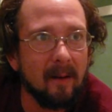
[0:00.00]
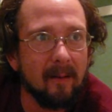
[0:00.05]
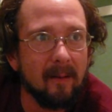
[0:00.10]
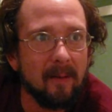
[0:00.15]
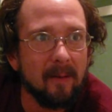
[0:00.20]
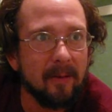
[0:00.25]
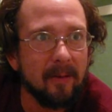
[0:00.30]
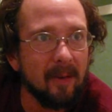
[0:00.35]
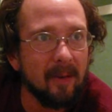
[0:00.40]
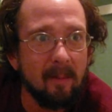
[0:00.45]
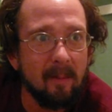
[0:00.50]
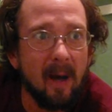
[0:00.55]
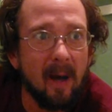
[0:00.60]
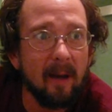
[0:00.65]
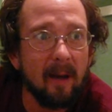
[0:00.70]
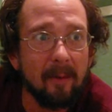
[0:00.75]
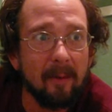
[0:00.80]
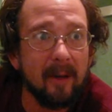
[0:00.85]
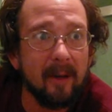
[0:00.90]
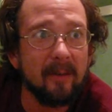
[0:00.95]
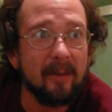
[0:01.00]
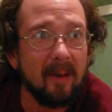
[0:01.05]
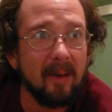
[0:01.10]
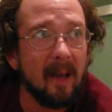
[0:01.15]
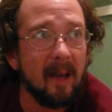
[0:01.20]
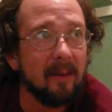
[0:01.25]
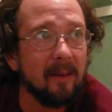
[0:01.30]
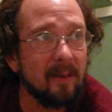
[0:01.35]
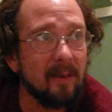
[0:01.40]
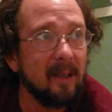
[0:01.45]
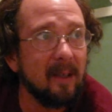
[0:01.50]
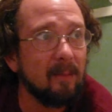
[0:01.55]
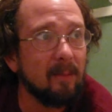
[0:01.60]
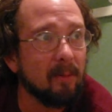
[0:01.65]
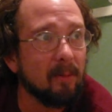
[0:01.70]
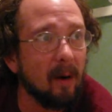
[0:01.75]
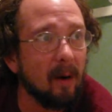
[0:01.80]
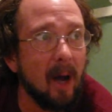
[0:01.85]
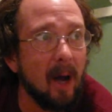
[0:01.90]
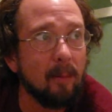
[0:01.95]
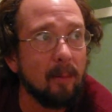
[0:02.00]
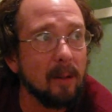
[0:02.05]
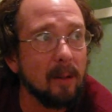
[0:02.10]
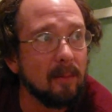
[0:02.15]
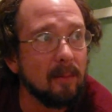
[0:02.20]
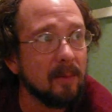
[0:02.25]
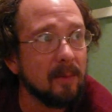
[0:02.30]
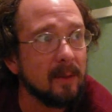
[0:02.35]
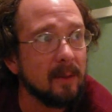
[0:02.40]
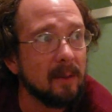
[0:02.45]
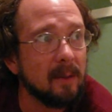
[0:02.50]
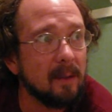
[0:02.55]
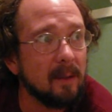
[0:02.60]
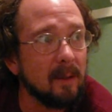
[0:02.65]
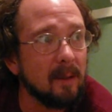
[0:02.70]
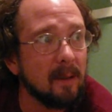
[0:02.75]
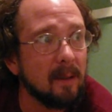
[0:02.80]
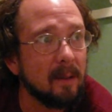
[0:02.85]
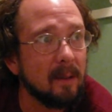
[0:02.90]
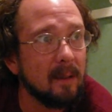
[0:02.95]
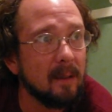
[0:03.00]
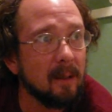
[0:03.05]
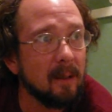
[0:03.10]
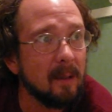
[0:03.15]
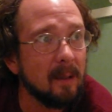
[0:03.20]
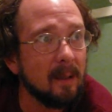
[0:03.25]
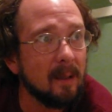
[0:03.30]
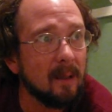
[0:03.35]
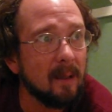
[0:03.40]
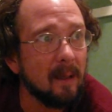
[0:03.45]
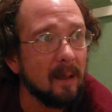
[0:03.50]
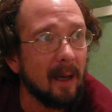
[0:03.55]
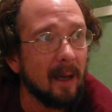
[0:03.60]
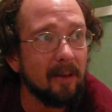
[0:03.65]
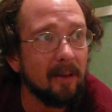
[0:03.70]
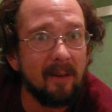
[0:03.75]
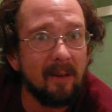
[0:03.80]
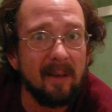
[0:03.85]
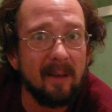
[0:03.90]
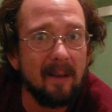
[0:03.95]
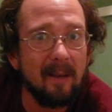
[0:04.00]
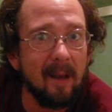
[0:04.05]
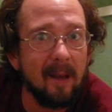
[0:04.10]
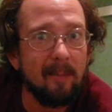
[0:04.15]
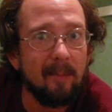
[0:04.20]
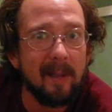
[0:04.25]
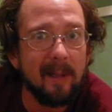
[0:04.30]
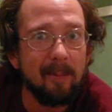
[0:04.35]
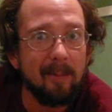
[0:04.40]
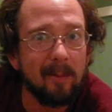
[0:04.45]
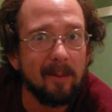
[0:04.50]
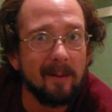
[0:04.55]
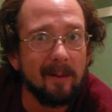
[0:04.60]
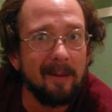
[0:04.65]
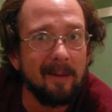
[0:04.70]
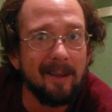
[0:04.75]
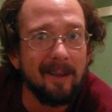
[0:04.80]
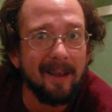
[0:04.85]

for some odd reason, I see problems. I see dead people.